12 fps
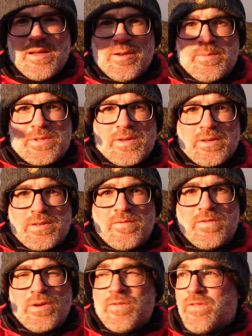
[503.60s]
unobstructed
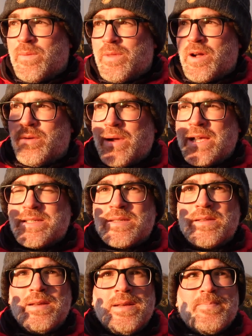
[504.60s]
view from the horizon.